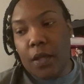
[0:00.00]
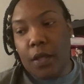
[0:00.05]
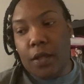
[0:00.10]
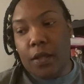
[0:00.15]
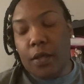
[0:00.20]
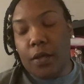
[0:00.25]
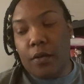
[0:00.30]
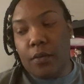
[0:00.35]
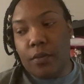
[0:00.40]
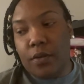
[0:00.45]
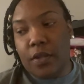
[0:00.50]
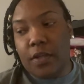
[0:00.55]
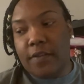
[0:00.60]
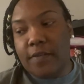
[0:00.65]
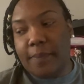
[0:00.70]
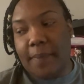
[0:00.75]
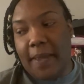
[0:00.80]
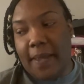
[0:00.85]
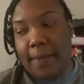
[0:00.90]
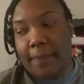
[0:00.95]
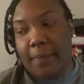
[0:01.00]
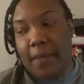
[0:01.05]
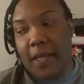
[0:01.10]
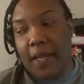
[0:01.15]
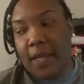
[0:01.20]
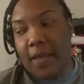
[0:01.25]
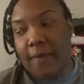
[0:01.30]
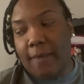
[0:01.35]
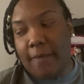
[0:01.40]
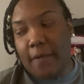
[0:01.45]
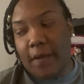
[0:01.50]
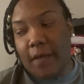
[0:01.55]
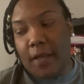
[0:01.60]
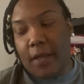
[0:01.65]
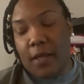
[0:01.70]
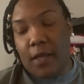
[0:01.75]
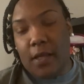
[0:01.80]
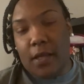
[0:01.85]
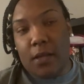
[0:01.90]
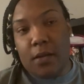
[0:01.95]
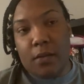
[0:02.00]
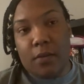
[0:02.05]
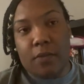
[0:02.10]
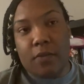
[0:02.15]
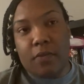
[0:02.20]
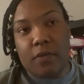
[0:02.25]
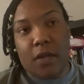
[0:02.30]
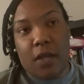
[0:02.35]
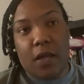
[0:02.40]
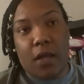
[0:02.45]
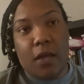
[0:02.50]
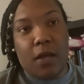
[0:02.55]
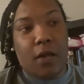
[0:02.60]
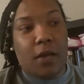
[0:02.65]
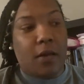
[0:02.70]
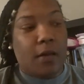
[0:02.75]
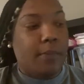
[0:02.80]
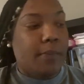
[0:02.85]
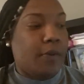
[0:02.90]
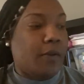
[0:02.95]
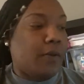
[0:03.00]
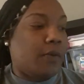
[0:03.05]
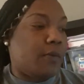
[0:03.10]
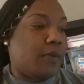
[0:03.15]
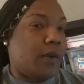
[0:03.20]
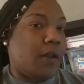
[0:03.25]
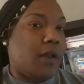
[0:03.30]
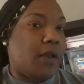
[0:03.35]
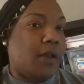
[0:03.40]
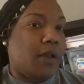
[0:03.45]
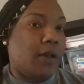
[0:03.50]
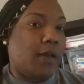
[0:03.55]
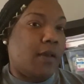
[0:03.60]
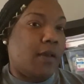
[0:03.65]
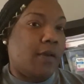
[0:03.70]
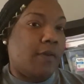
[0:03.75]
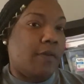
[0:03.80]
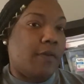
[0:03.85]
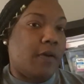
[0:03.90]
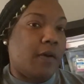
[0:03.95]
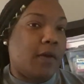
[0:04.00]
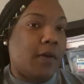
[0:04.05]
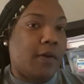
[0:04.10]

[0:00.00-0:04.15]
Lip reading: You just make me feel so beautiful.